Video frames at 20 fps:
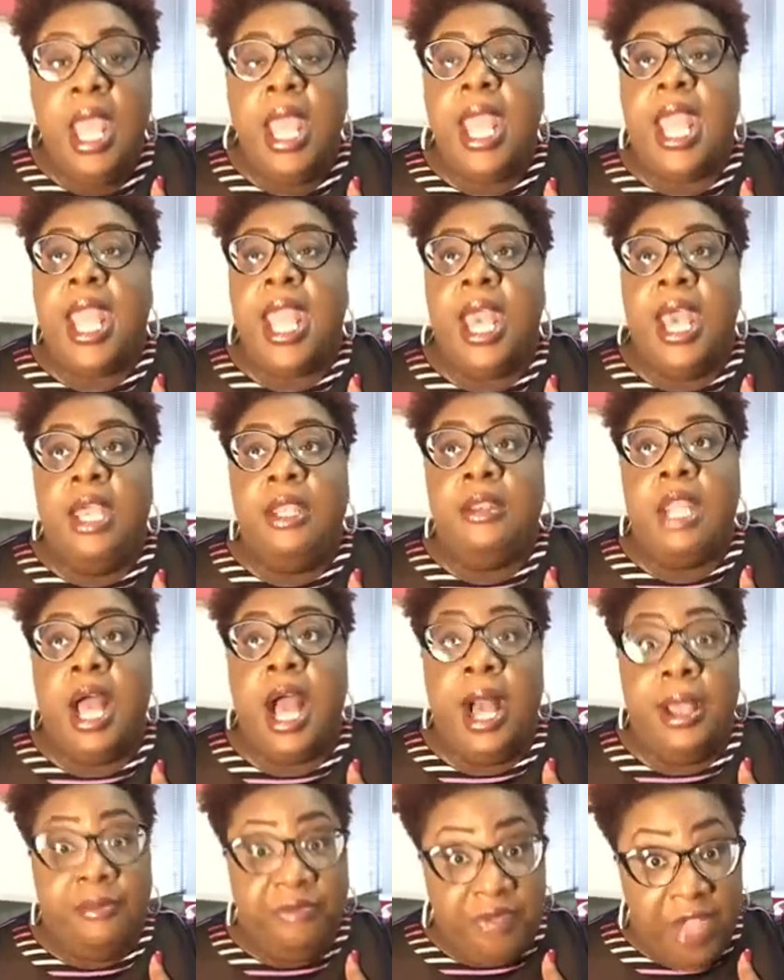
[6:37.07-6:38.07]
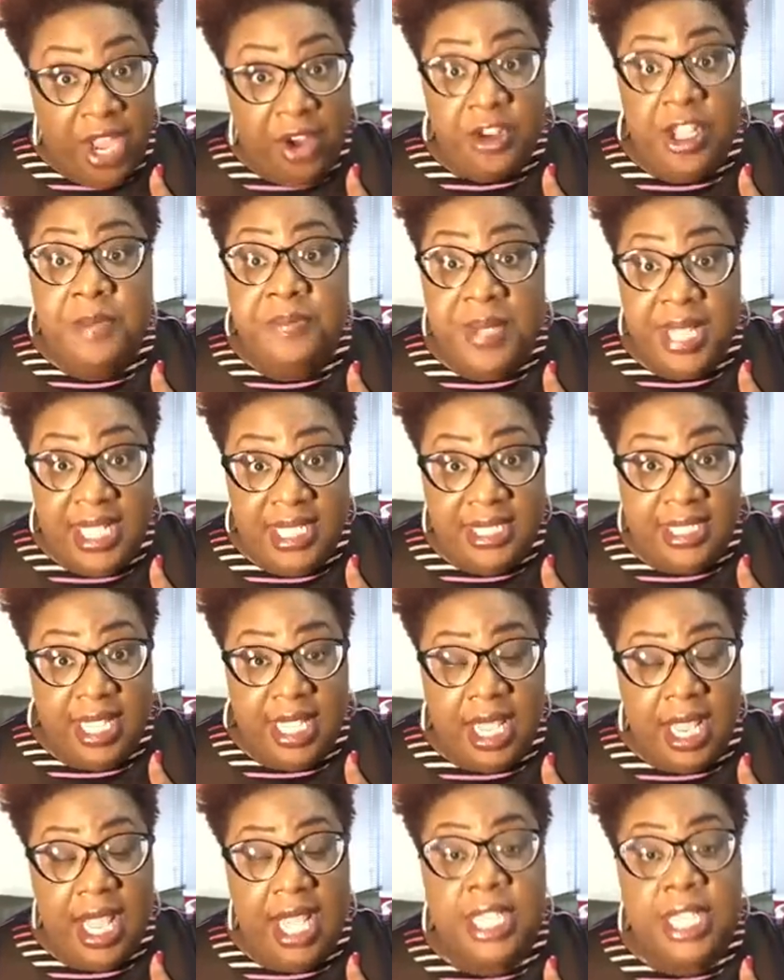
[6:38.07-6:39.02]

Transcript: and I'm very busy.